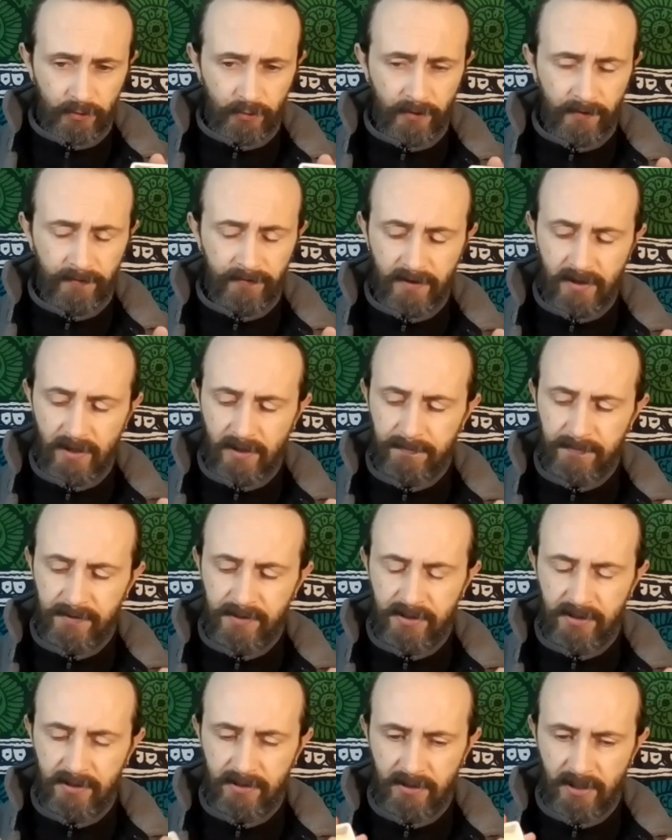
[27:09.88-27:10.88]
Three of
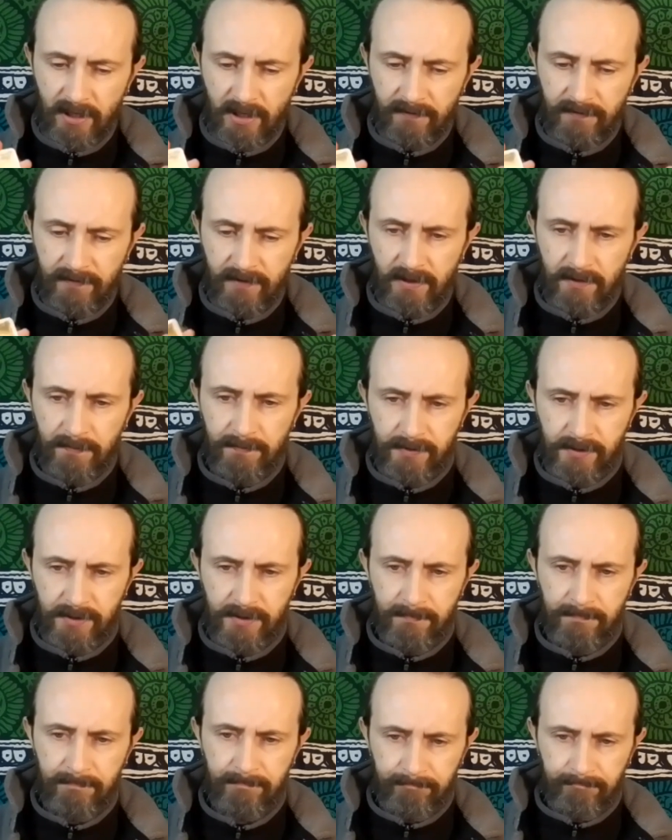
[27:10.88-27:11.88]
Cups, Ten of Cups.
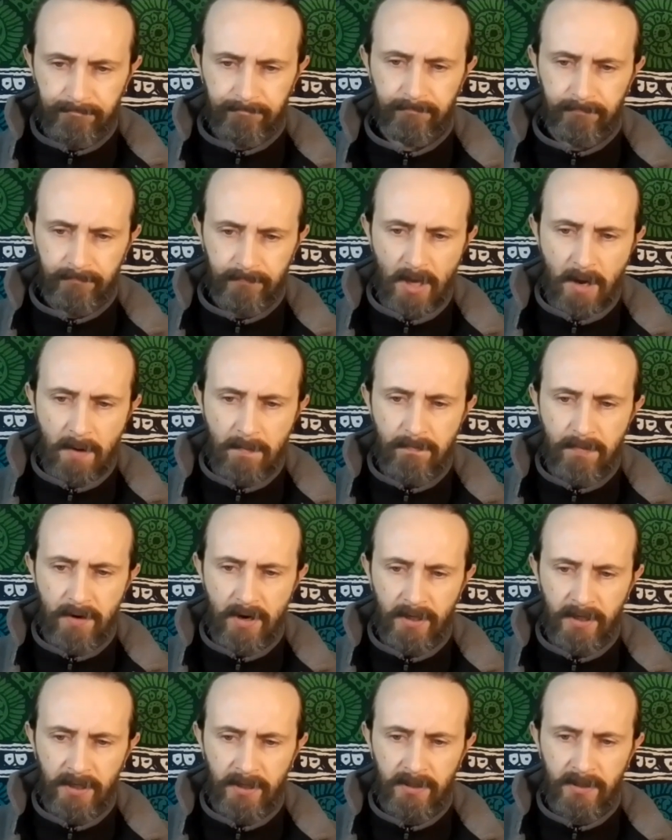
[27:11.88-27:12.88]

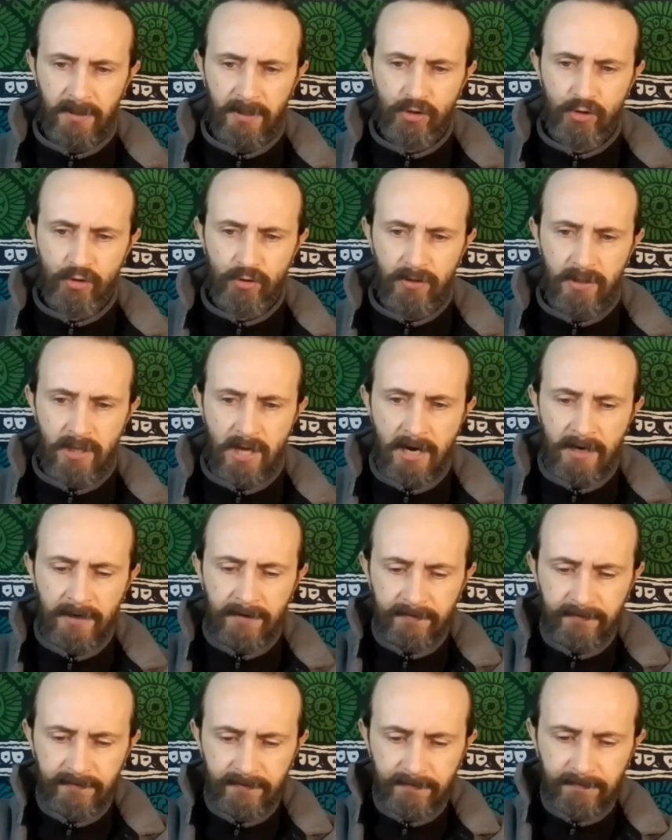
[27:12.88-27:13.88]
Party, enjoy
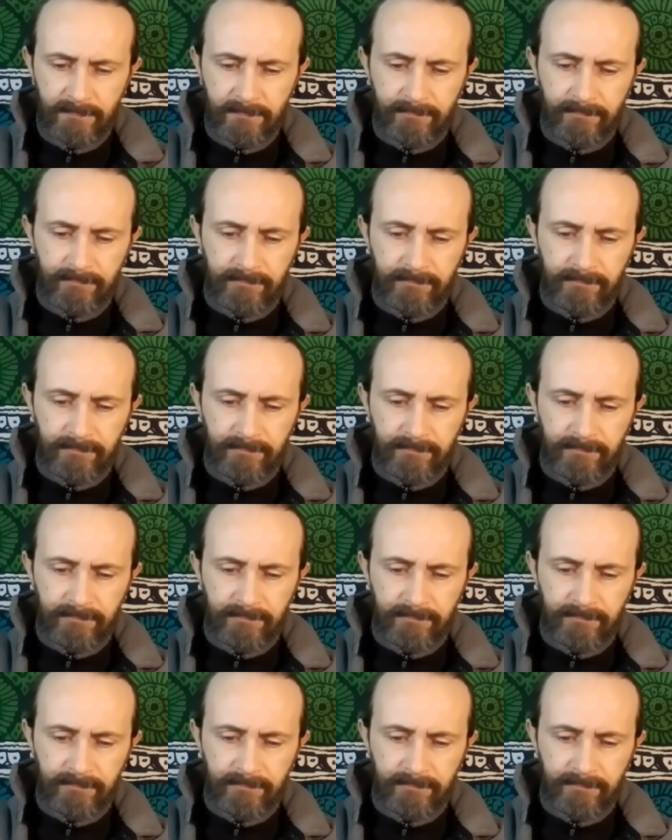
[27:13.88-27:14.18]
life.